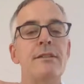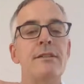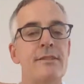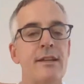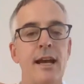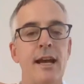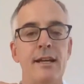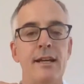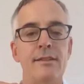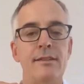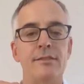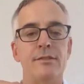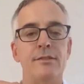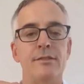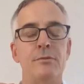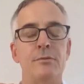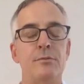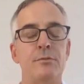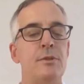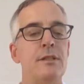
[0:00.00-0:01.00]
size.
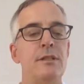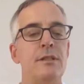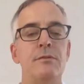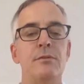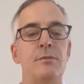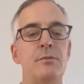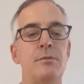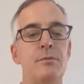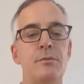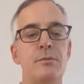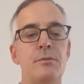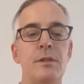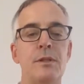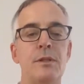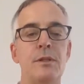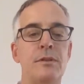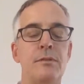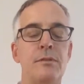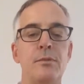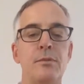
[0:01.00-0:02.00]
One
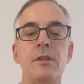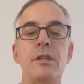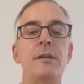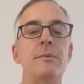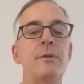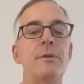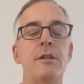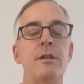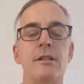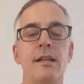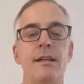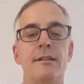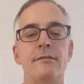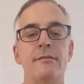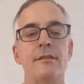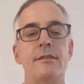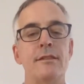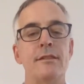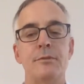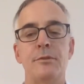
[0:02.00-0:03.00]
thing we heard loud
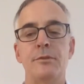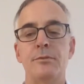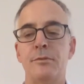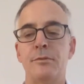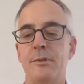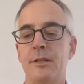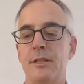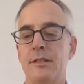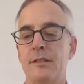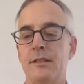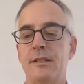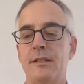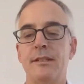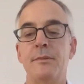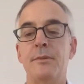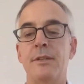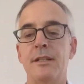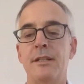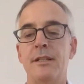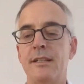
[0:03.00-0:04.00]
and clear was that
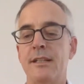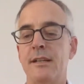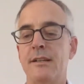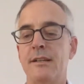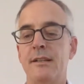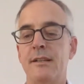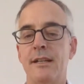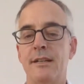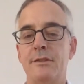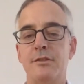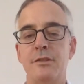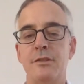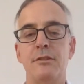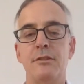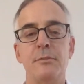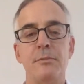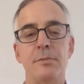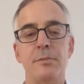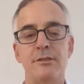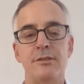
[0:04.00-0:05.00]
they wanted to carry electric
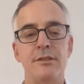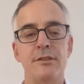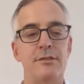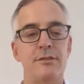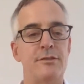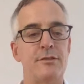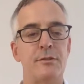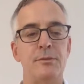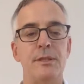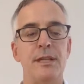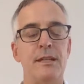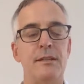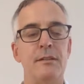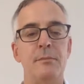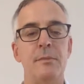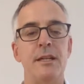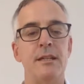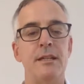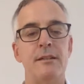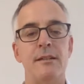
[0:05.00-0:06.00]
toothbrushes, so we had
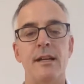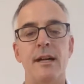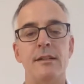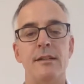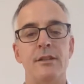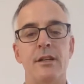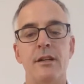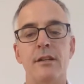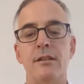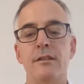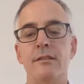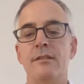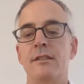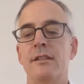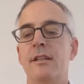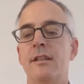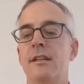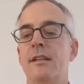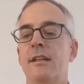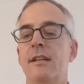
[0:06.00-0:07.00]
to make it a lot taller.
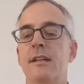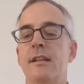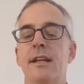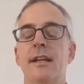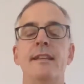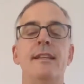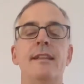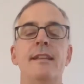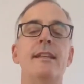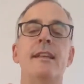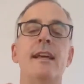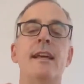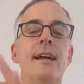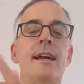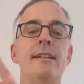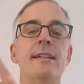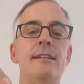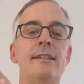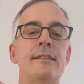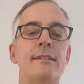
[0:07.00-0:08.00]
And then
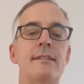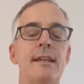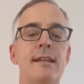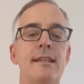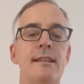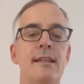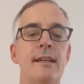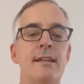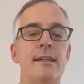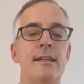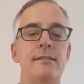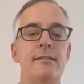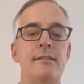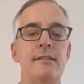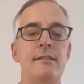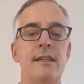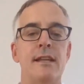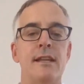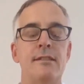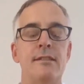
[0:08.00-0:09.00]
ideas like that
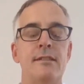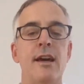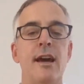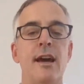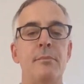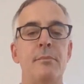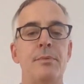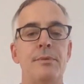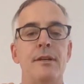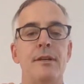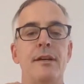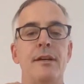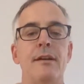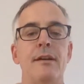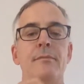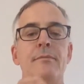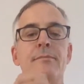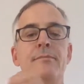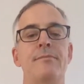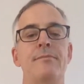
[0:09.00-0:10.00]
top,
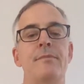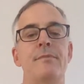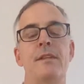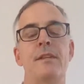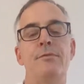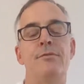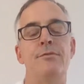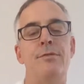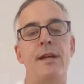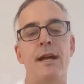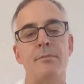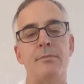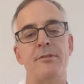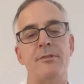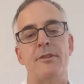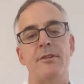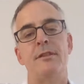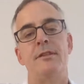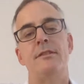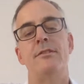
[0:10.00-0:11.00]
the
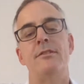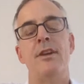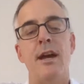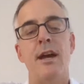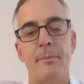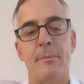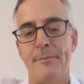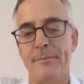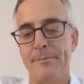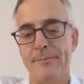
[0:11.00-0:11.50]
flaps on the top.